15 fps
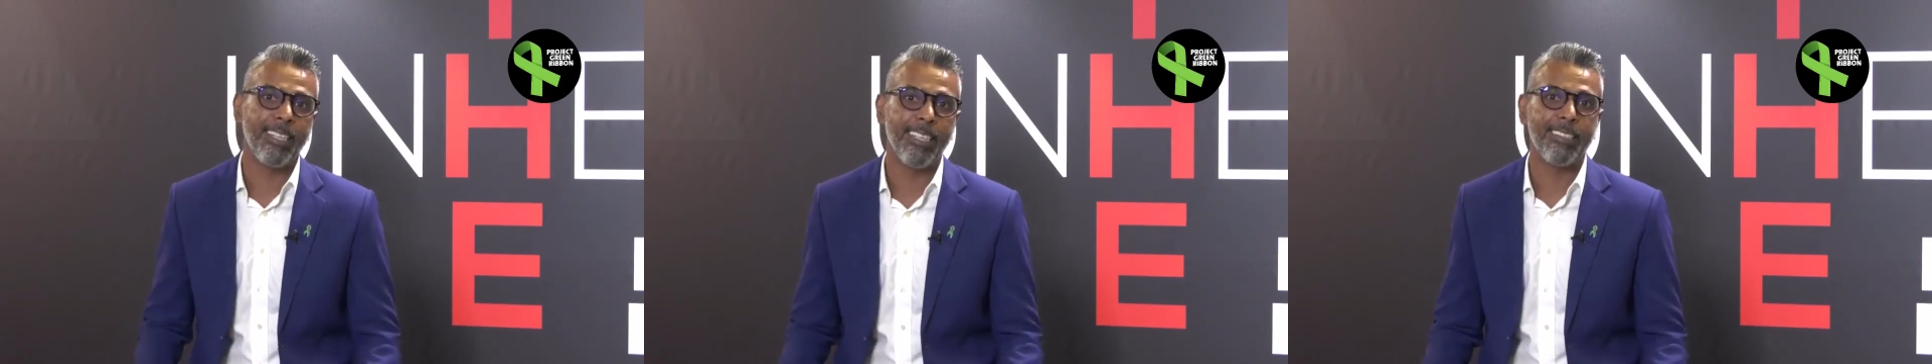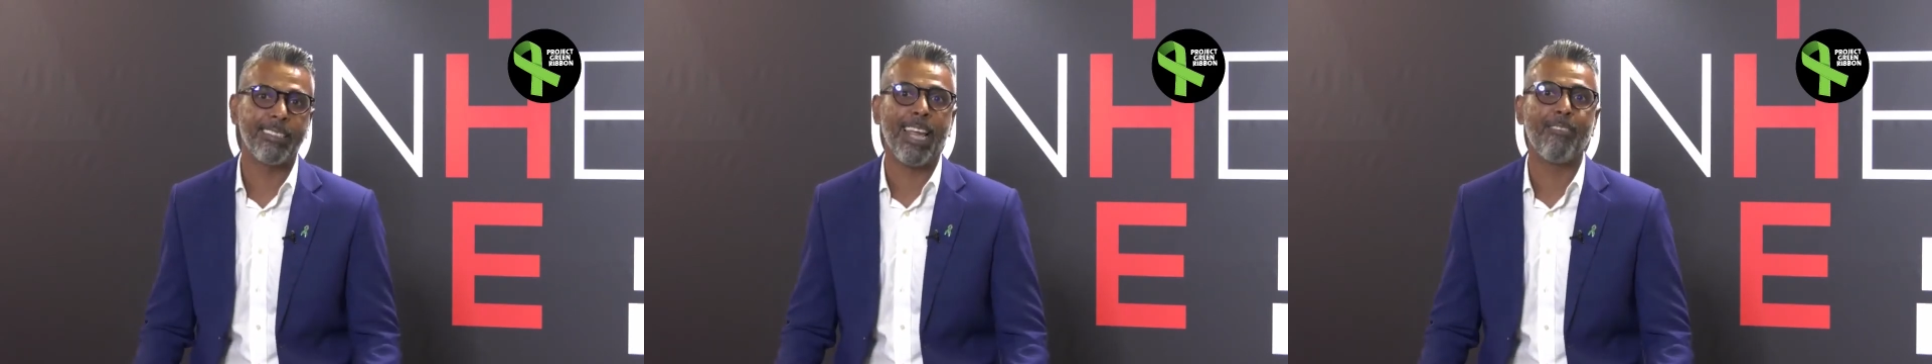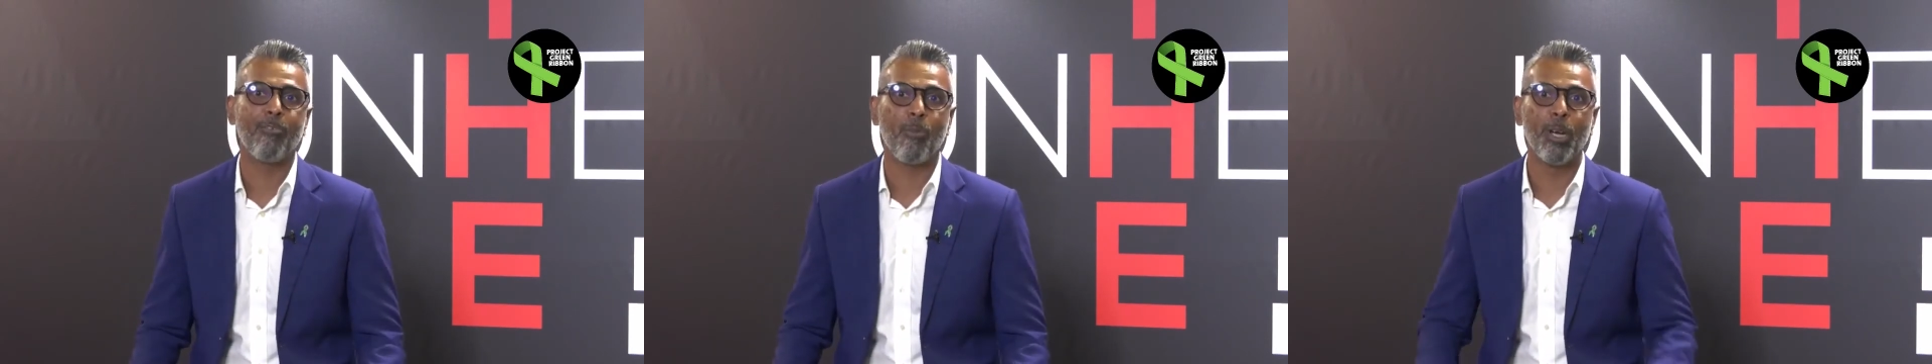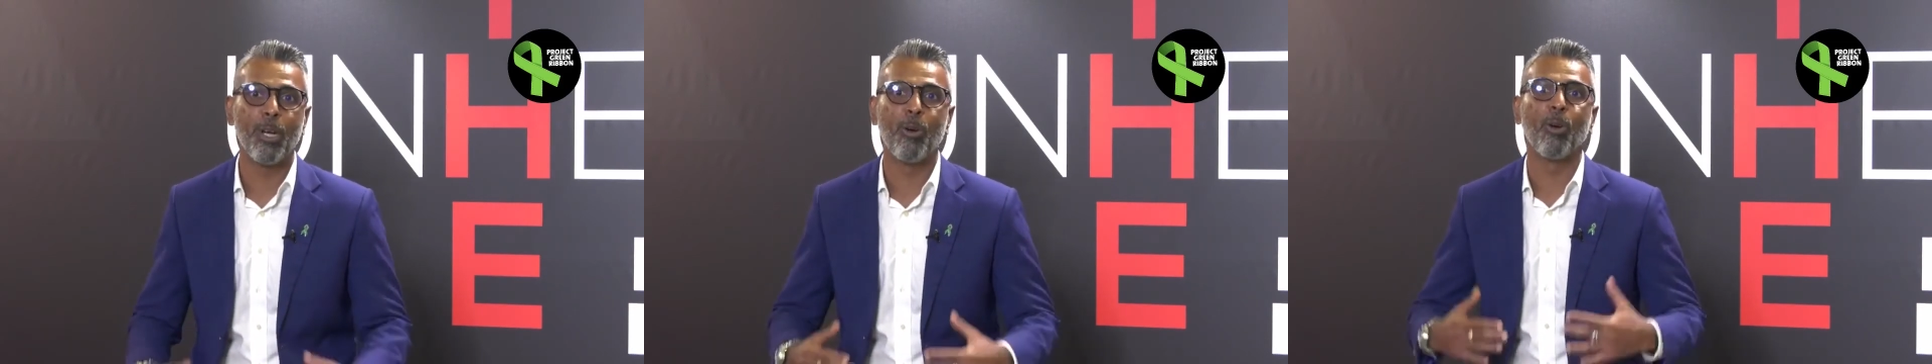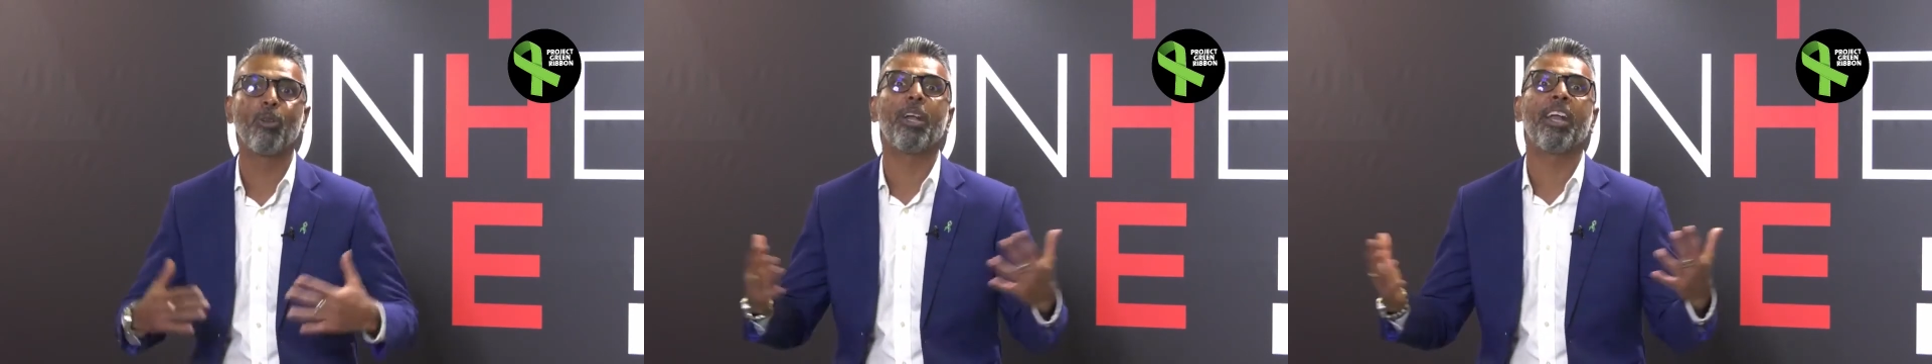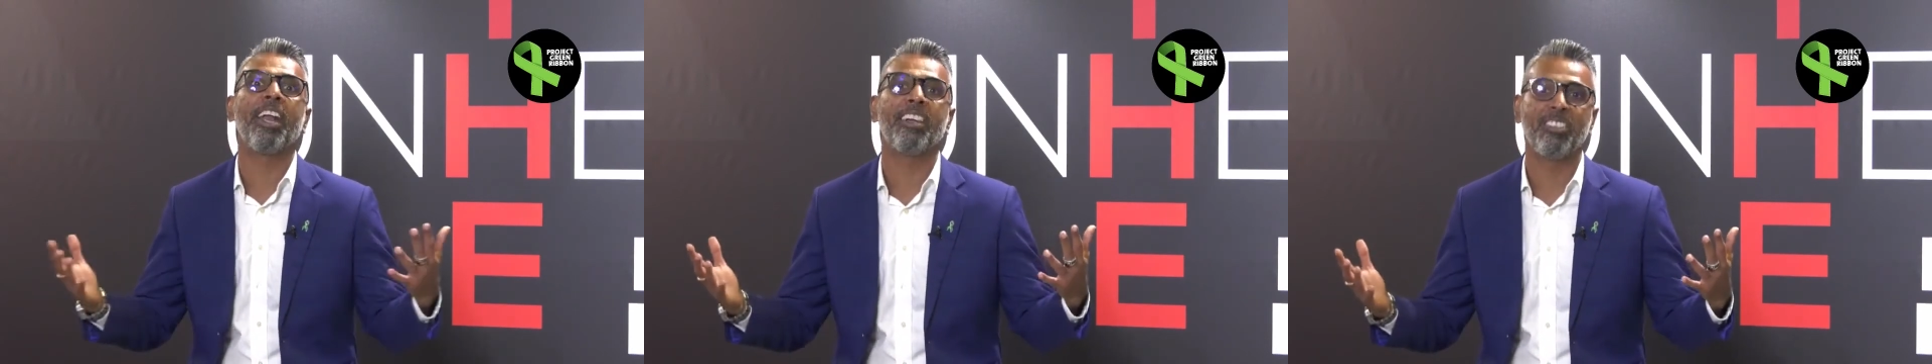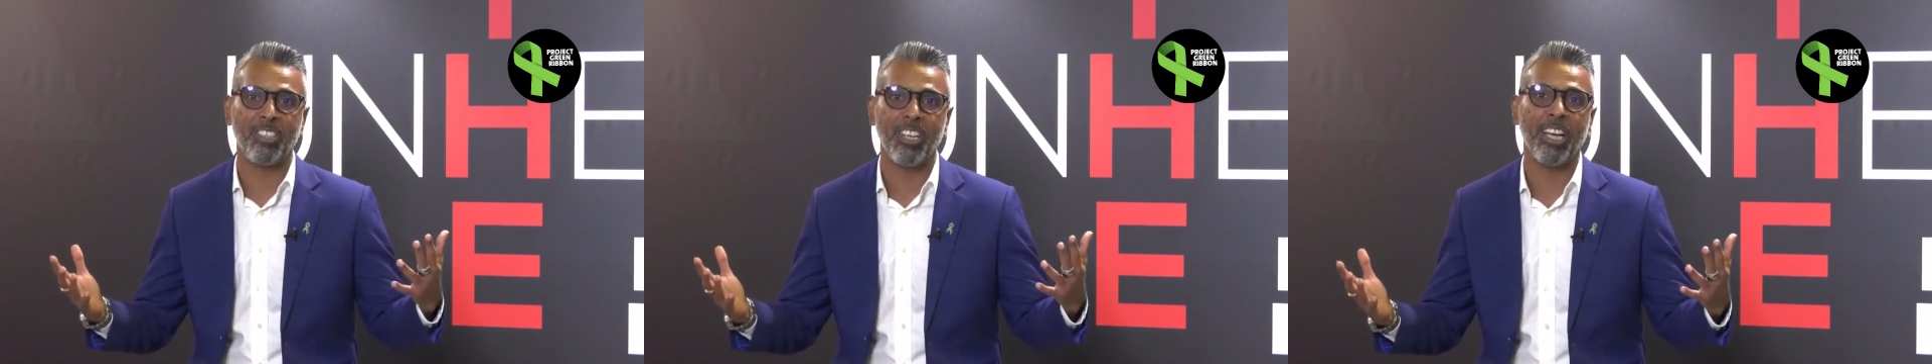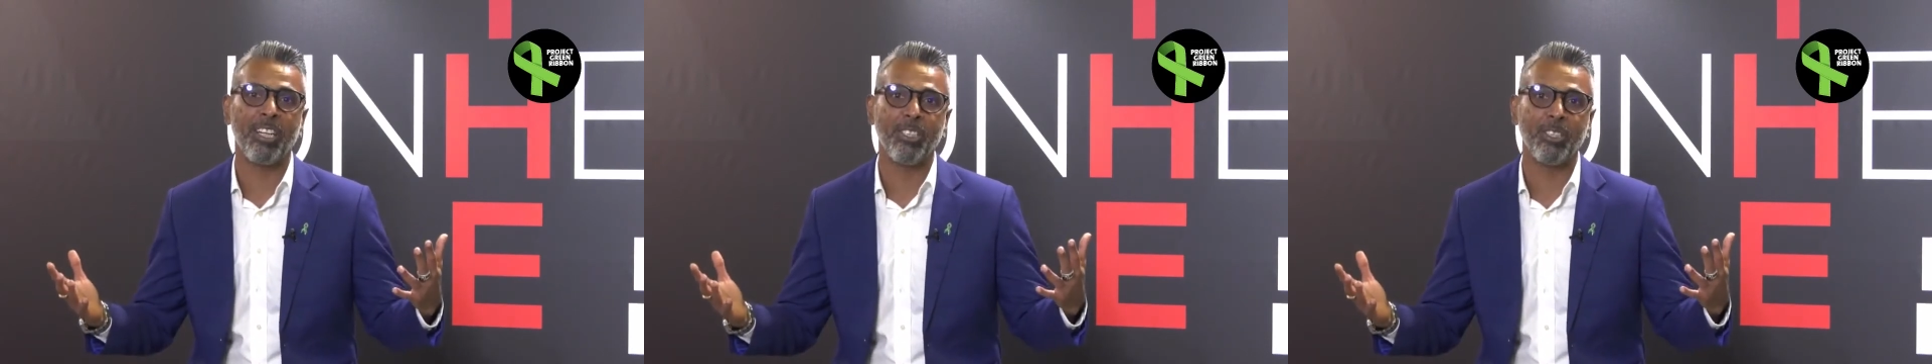It's time for me to go to the next
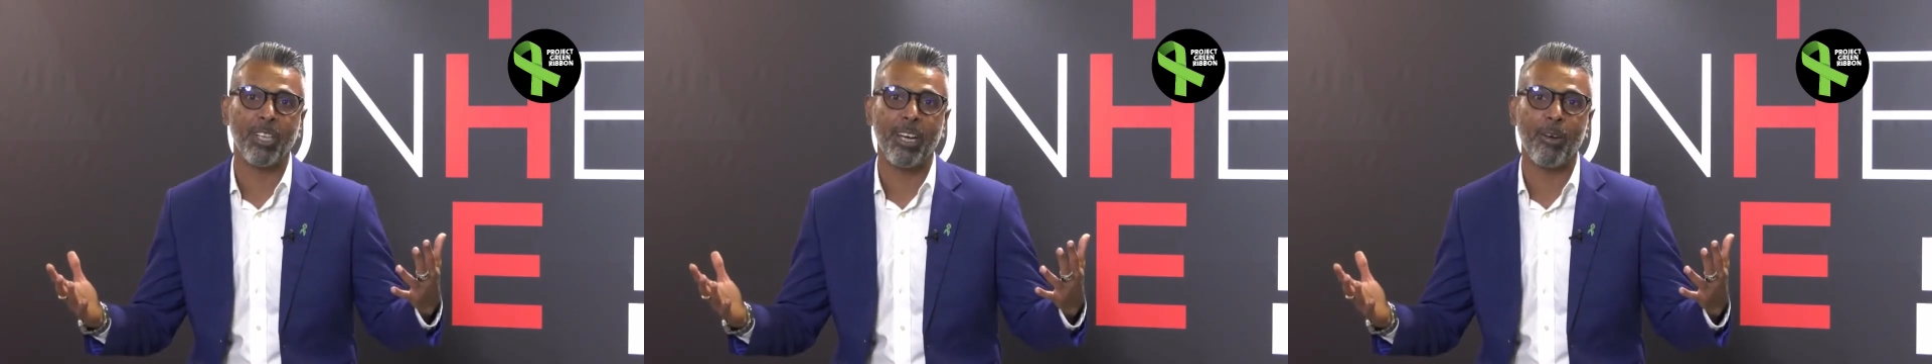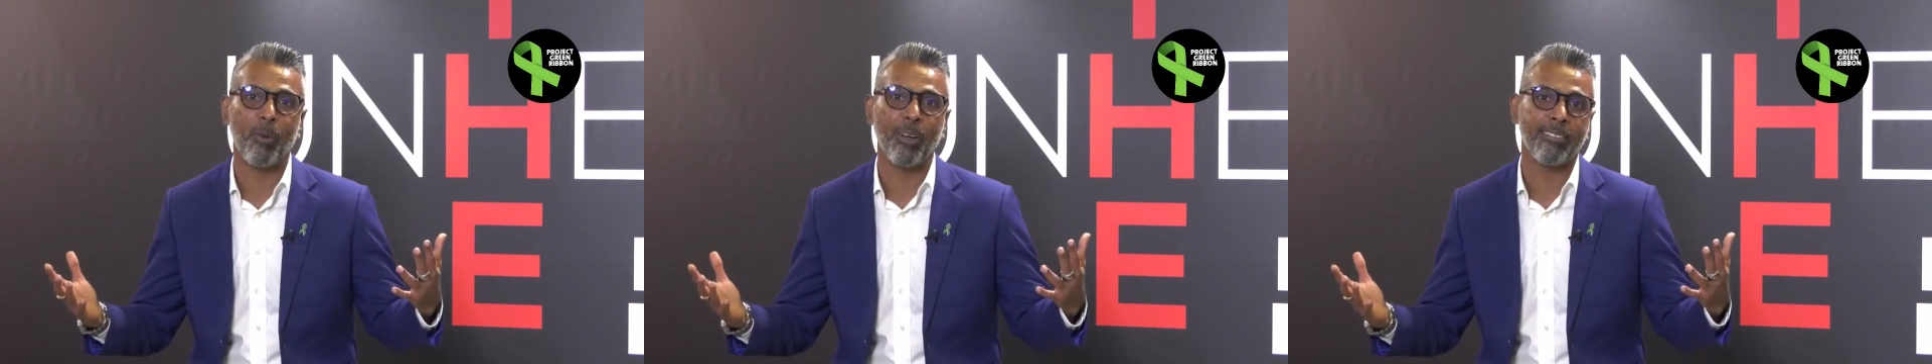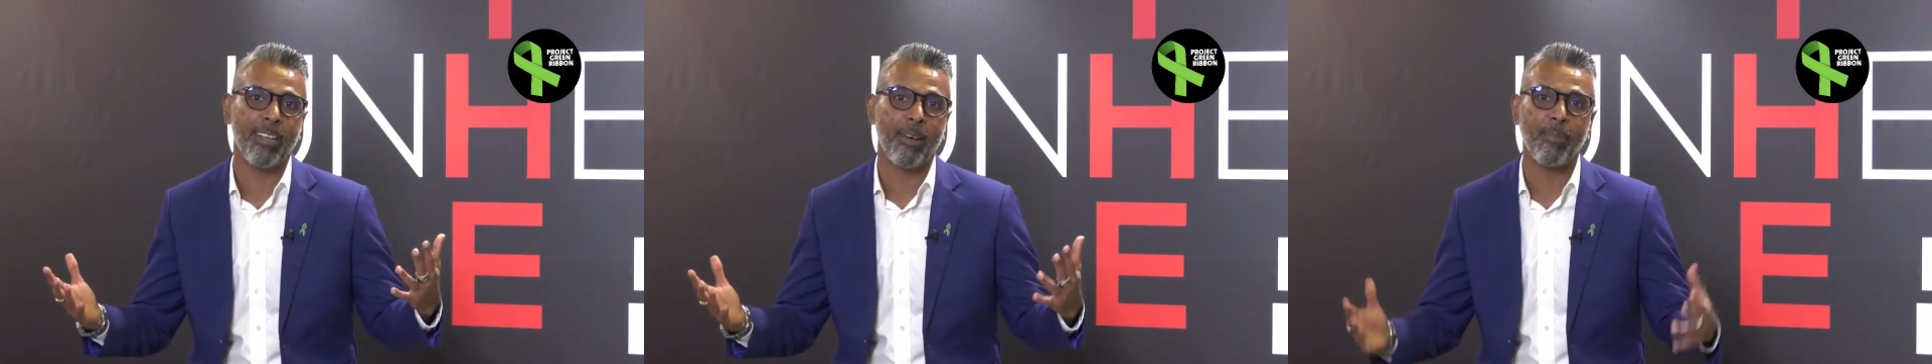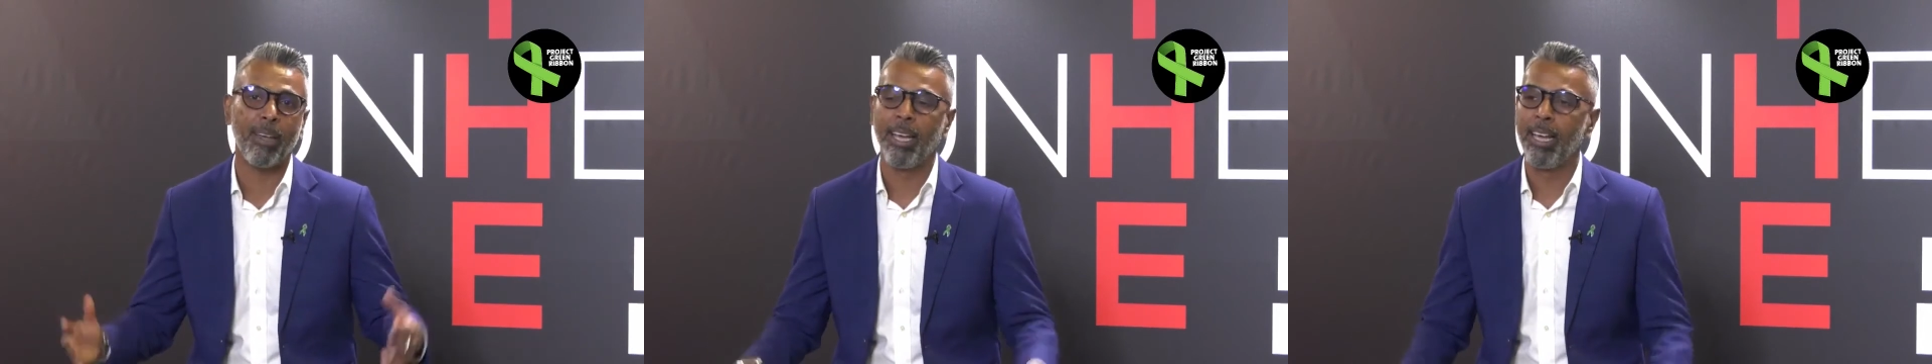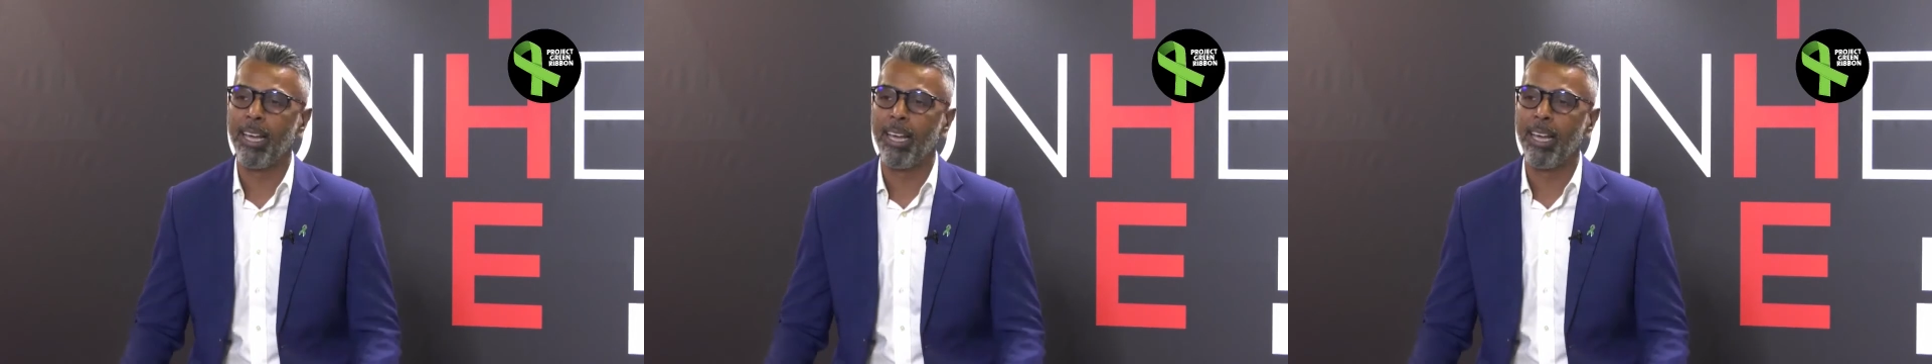challenge, right? What's up?